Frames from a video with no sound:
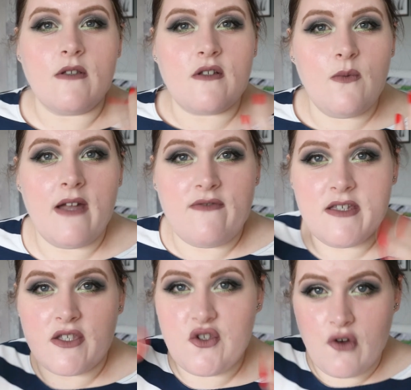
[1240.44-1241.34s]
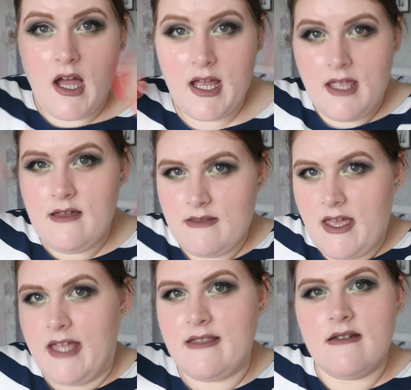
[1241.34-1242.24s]
just gonna wait for this to dry and
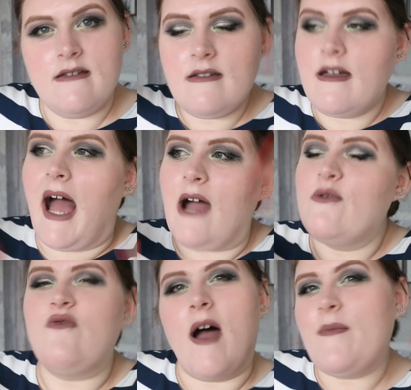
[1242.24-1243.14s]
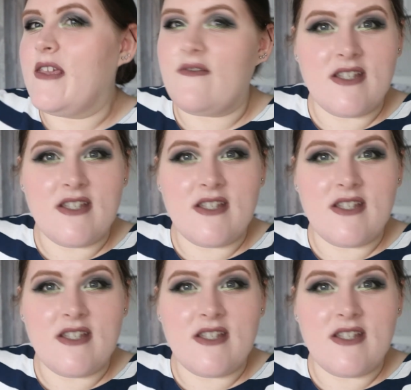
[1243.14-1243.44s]
then I will wrap this